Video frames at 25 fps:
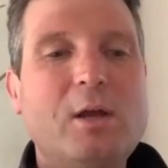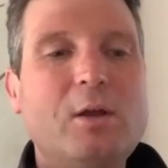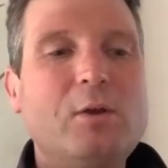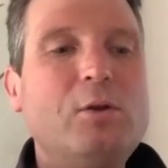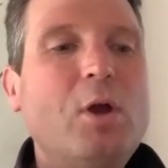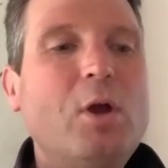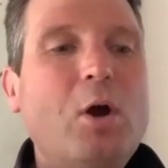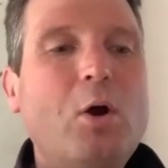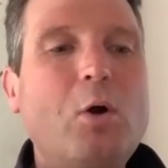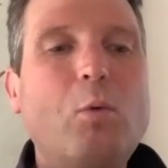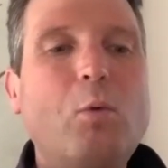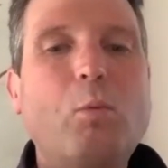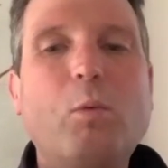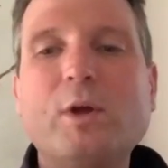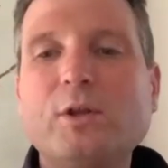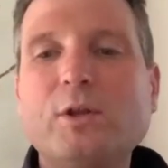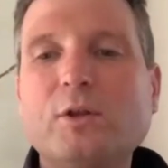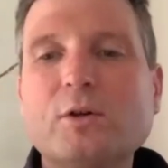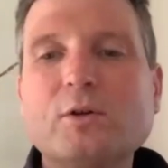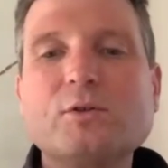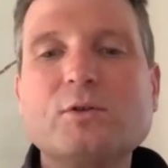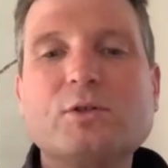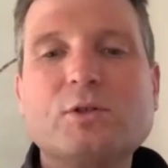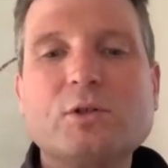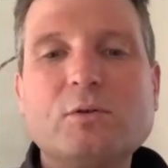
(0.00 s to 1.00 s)
No, what
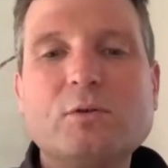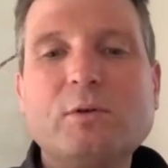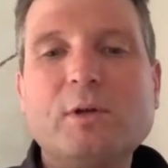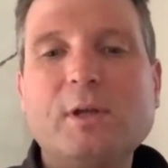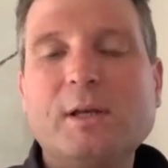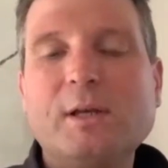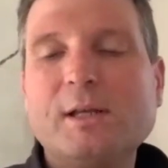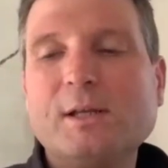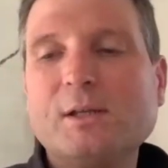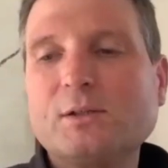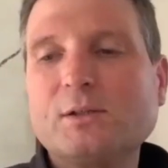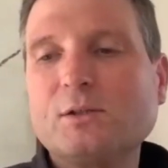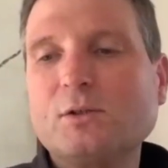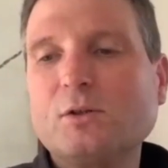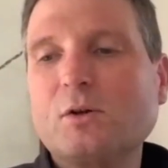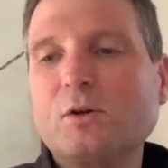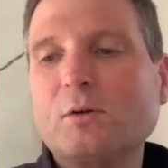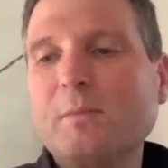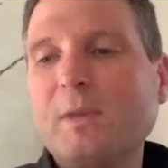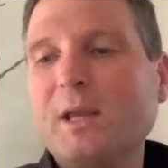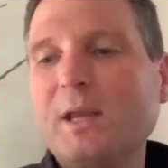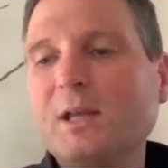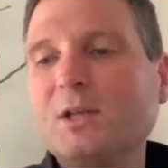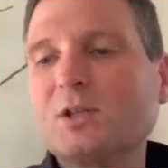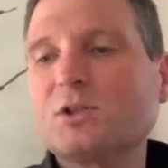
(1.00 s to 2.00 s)
you're doing is
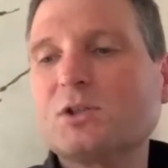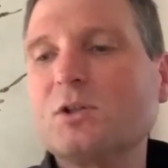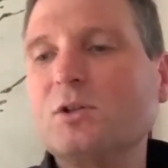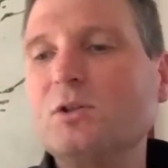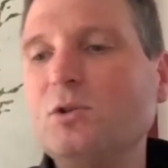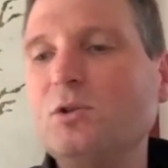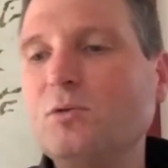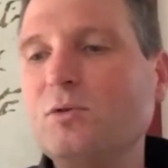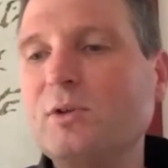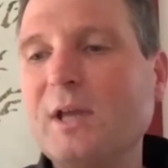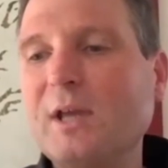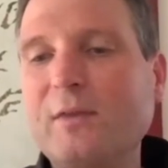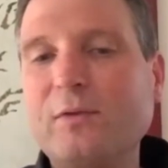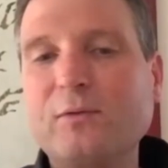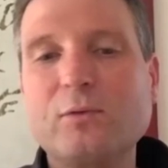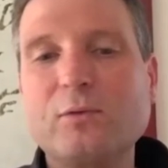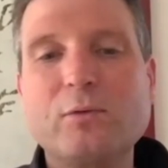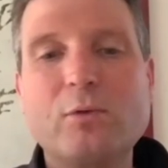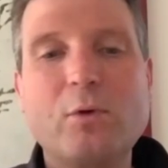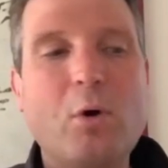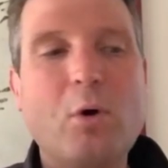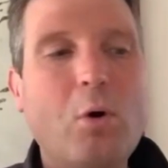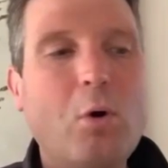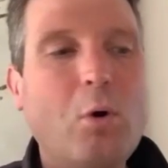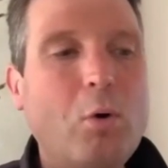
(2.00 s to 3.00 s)
you're making sure you get
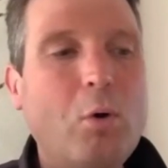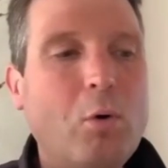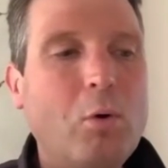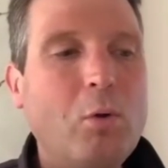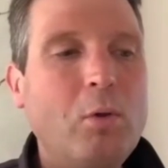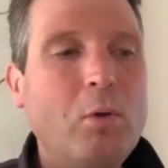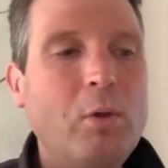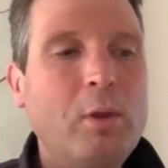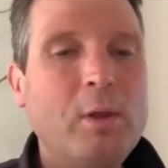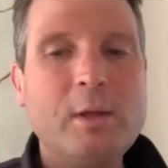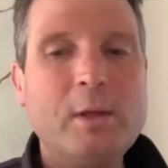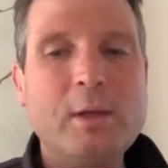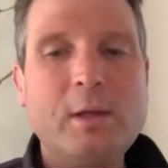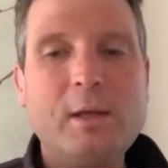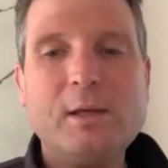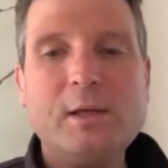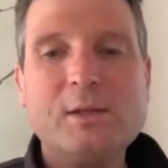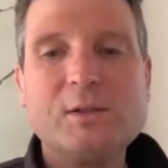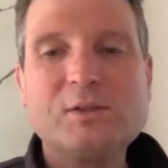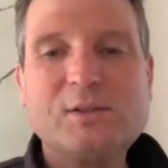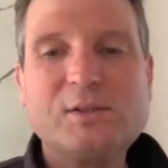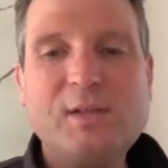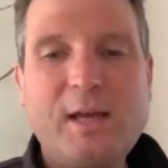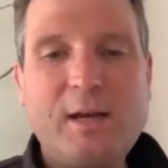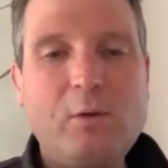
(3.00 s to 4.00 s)
through the whole
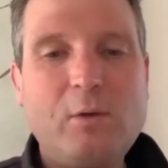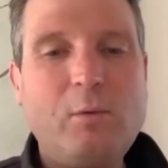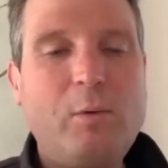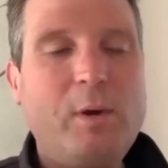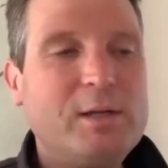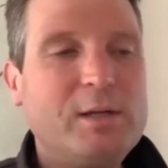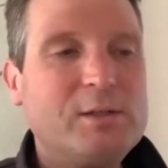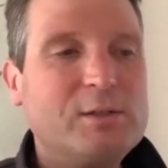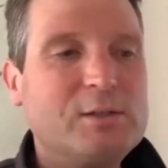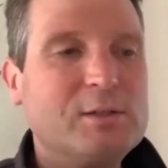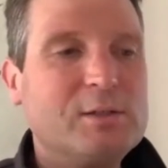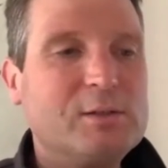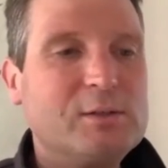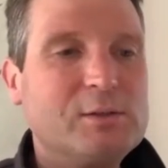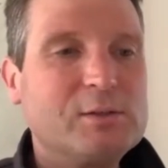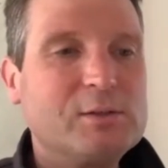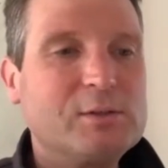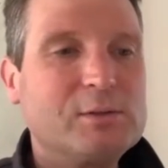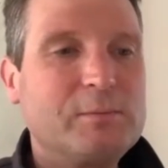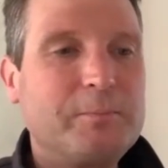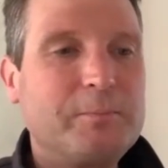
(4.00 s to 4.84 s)
set of questions.